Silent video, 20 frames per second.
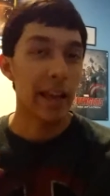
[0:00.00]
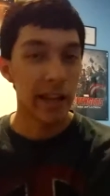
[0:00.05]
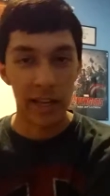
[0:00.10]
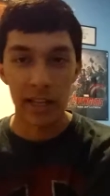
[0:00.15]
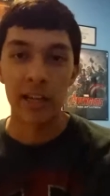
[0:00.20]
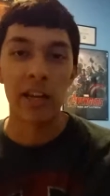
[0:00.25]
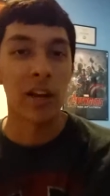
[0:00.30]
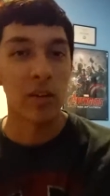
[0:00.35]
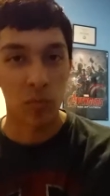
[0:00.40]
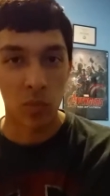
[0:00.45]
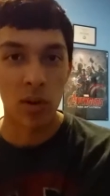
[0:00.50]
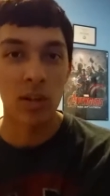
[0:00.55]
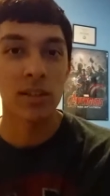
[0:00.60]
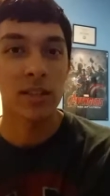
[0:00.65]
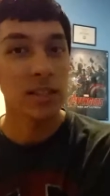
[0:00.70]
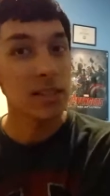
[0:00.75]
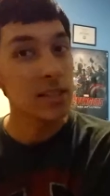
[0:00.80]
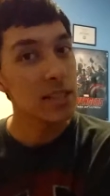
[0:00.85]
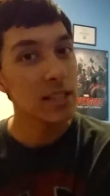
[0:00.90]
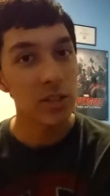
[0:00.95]
and I want
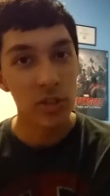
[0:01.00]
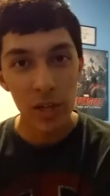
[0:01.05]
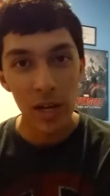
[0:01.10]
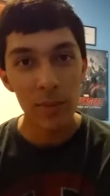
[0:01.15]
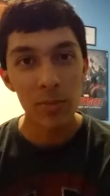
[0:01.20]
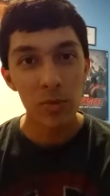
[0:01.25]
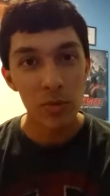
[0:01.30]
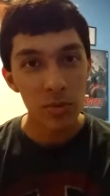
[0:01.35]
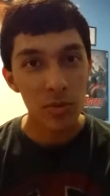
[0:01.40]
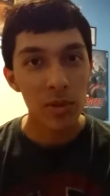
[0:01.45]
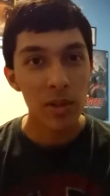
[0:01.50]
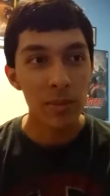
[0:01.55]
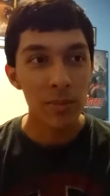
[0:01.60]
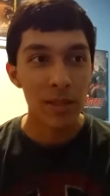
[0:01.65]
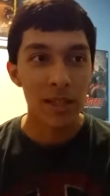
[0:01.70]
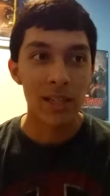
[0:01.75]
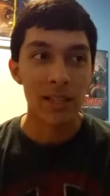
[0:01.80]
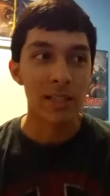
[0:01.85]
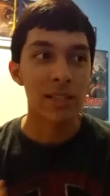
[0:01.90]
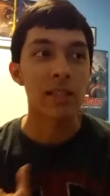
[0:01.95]
to see Chapter 3
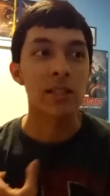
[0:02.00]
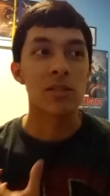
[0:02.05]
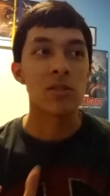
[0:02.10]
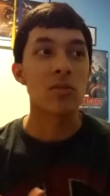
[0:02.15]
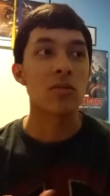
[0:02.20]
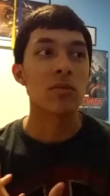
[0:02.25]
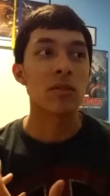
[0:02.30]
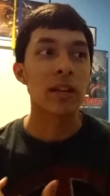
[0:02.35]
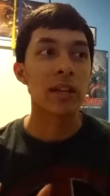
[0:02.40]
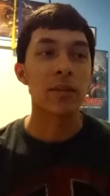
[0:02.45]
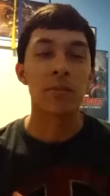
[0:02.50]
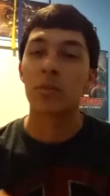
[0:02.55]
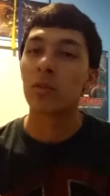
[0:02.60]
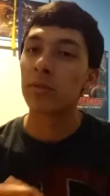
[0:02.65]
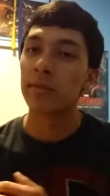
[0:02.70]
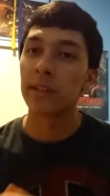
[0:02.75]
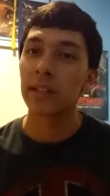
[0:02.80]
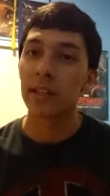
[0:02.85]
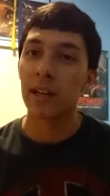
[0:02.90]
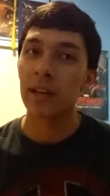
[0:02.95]
because I don't like
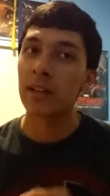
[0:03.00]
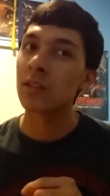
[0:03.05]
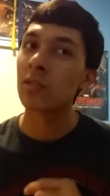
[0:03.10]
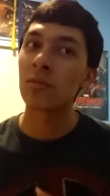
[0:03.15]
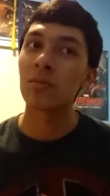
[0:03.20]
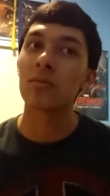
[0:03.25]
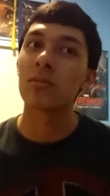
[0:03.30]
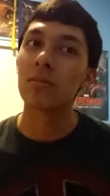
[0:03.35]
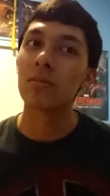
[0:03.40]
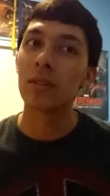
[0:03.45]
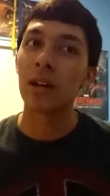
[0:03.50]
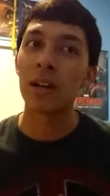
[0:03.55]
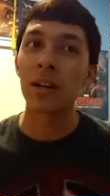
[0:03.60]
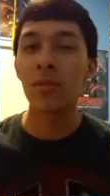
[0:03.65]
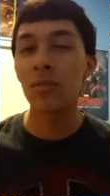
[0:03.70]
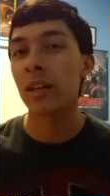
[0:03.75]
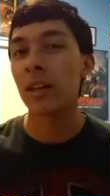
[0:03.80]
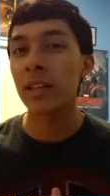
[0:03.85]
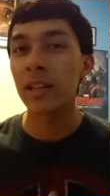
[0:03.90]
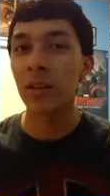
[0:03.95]
I
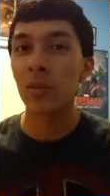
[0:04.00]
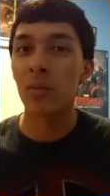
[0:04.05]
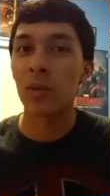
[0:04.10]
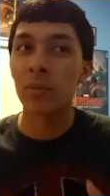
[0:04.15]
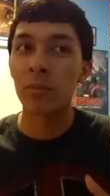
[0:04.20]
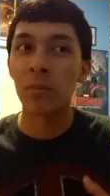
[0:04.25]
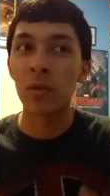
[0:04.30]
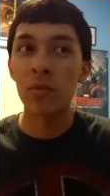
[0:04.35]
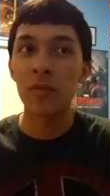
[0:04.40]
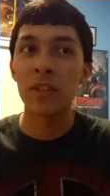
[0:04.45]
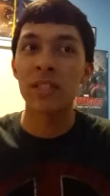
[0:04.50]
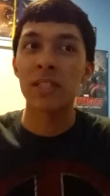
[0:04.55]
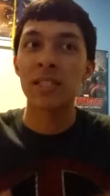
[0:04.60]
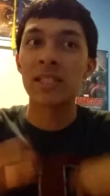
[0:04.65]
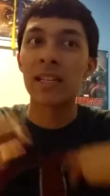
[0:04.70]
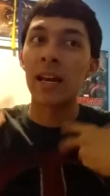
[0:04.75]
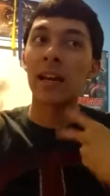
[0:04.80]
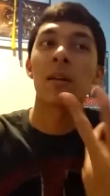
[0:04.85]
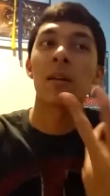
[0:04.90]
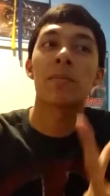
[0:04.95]
don't like it when movies
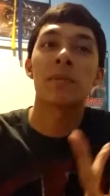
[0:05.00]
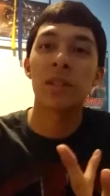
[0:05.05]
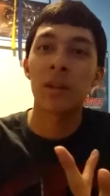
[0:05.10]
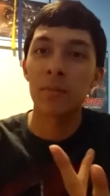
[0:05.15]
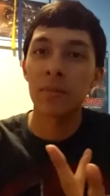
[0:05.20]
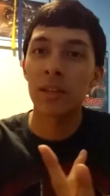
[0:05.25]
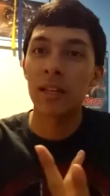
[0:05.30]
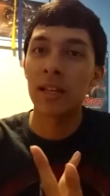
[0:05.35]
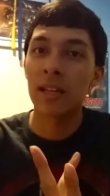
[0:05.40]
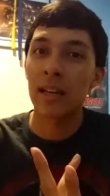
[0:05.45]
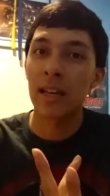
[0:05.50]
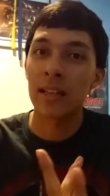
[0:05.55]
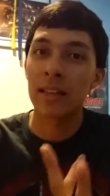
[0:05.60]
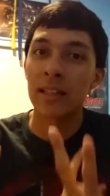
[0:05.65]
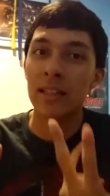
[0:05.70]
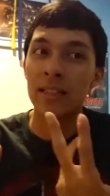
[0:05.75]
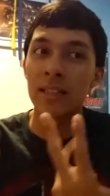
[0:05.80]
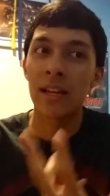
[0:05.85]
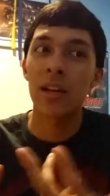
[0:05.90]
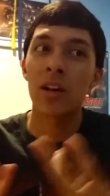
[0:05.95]
set up something and
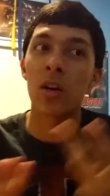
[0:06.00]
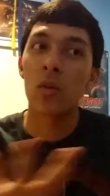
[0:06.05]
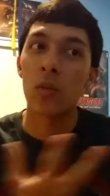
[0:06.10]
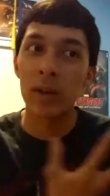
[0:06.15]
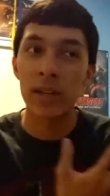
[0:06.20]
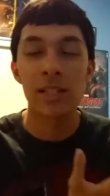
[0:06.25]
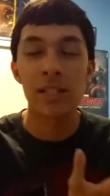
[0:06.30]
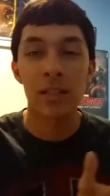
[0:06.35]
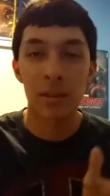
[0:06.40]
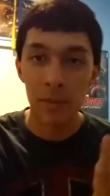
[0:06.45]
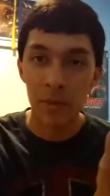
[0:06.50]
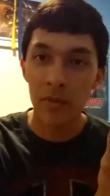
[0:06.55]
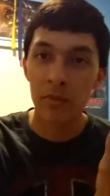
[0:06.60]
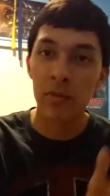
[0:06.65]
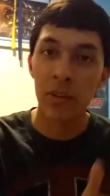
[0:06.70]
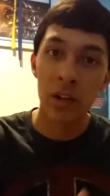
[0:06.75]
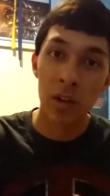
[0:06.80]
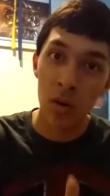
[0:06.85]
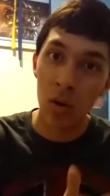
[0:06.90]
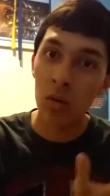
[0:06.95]
they take away some of
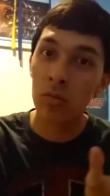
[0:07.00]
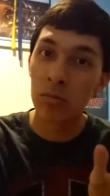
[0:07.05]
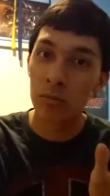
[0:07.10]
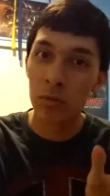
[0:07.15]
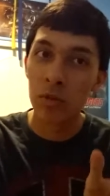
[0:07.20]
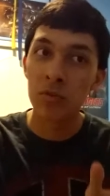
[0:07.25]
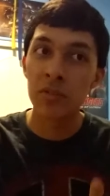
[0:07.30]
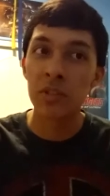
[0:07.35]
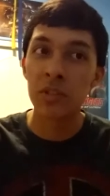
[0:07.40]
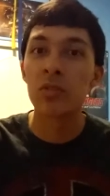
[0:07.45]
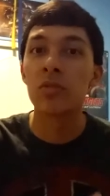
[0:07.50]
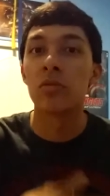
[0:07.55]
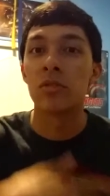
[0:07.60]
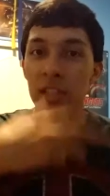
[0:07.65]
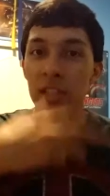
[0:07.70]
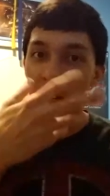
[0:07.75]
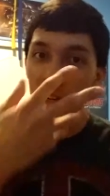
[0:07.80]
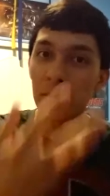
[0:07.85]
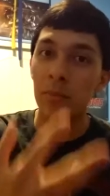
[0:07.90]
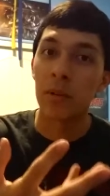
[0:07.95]
their own movie to
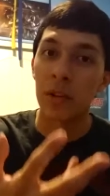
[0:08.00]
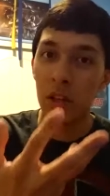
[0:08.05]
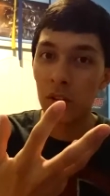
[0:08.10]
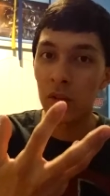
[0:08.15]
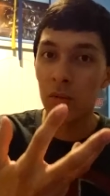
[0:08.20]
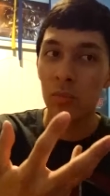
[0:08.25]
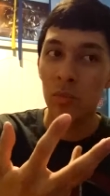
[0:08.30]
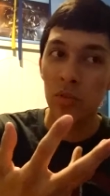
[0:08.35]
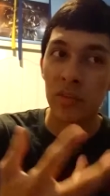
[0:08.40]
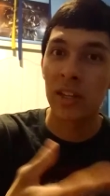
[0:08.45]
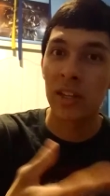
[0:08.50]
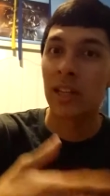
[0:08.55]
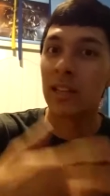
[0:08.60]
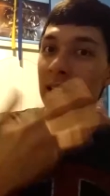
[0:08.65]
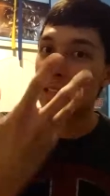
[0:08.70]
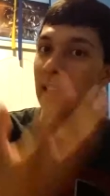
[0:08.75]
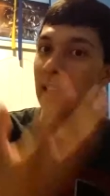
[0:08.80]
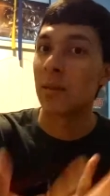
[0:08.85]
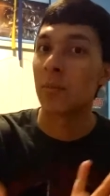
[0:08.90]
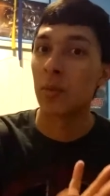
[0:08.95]
set up another movie, and
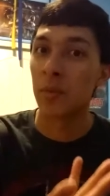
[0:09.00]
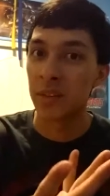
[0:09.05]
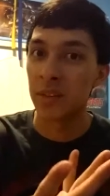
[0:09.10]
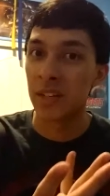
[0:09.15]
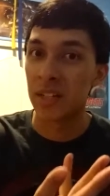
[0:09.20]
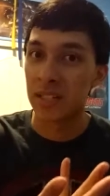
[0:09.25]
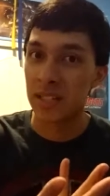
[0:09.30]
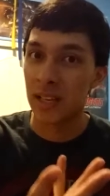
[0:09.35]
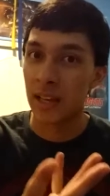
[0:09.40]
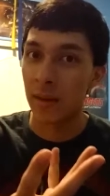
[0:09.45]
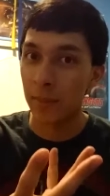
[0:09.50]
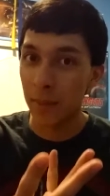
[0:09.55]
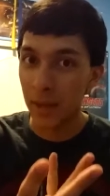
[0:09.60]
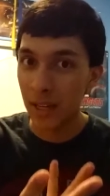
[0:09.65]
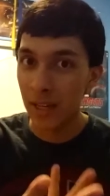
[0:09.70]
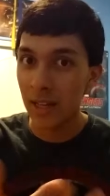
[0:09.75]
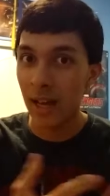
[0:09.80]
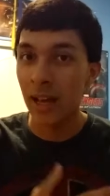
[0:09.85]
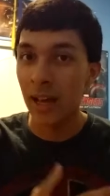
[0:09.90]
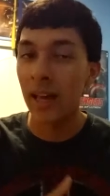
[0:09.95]
then that movie doesn't get
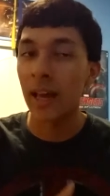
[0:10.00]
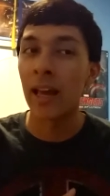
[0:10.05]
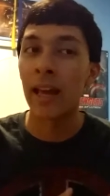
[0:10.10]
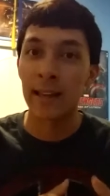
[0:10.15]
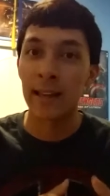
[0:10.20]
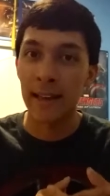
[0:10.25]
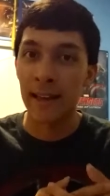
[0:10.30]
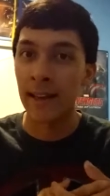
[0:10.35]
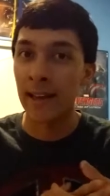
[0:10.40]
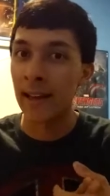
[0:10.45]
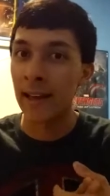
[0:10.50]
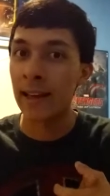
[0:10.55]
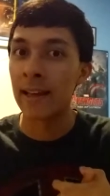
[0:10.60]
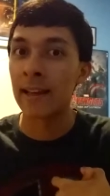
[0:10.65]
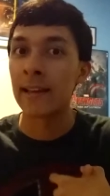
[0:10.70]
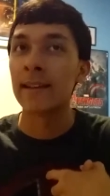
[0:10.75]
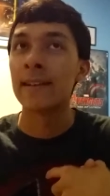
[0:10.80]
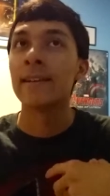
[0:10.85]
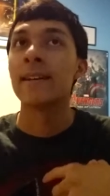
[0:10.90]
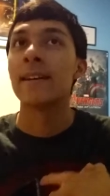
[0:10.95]
made,
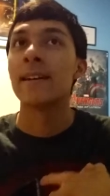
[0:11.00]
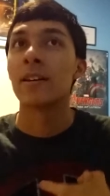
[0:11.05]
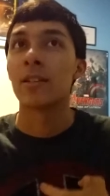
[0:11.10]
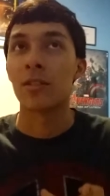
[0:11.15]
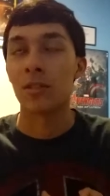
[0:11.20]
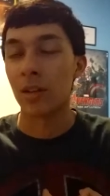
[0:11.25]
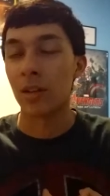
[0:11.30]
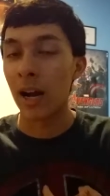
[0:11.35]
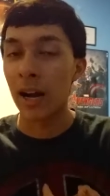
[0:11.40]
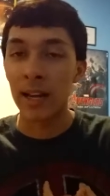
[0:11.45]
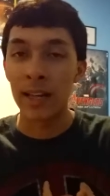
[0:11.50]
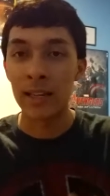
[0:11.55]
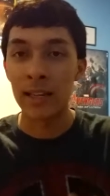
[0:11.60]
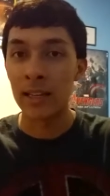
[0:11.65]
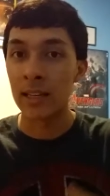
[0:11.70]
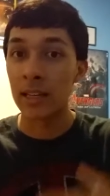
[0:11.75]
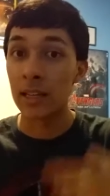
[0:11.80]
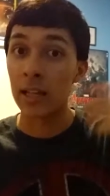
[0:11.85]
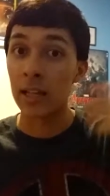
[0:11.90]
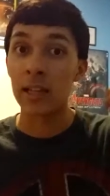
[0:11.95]
aka or
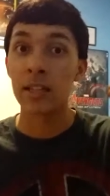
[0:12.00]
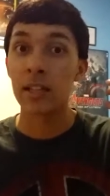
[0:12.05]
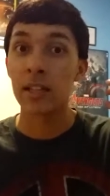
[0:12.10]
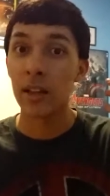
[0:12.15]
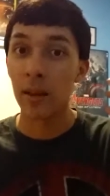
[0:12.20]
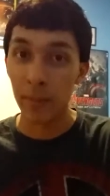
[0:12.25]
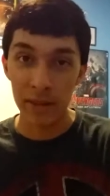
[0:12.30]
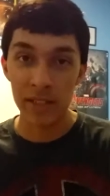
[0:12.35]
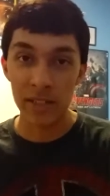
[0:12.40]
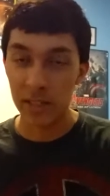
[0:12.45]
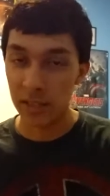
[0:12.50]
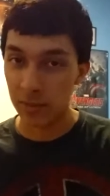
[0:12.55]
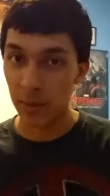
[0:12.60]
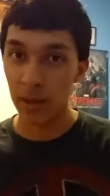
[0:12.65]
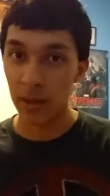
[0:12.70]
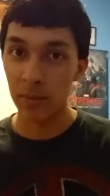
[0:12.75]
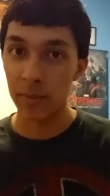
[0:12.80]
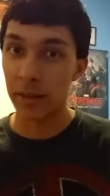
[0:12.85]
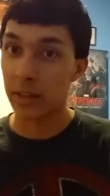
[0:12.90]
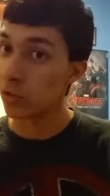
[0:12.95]
i.e. Amazing
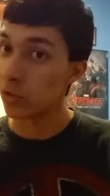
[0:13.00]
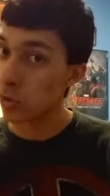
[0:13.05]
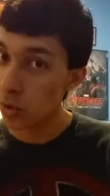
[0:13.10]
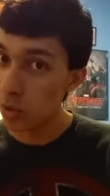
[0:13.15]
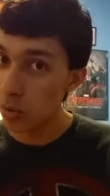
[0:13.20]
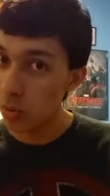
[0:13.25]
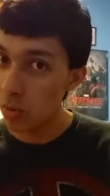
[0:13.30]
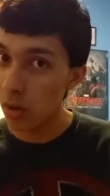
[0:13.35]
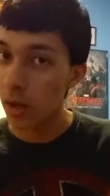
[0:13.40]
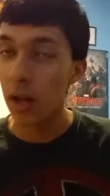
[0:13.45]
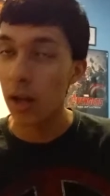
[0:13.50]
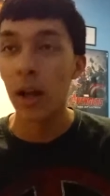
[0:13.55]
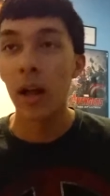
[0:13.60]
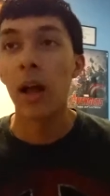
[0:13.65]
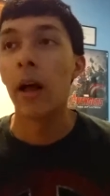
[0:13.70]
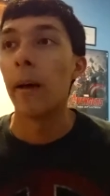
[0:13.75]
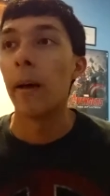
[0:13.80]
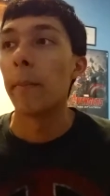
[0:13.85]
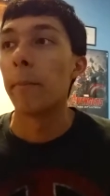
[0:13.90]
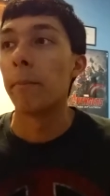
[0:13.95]
Spider-Man 2,
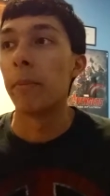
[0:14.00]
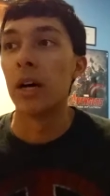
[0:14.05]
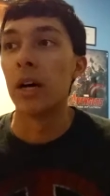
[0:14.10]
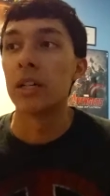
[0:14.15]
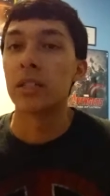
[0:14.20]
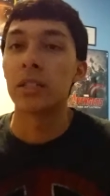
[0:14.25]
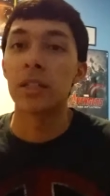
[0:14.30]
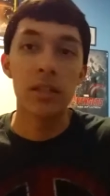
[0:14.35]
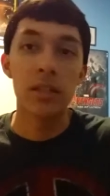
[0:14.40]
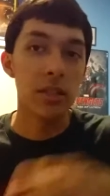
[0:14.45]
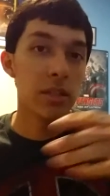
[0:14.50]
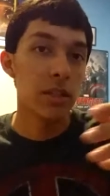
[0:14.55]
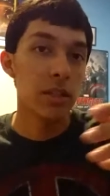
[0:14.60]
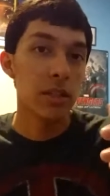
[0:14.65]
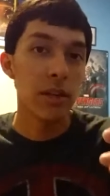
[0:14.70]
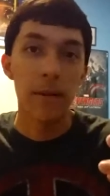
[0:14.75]
but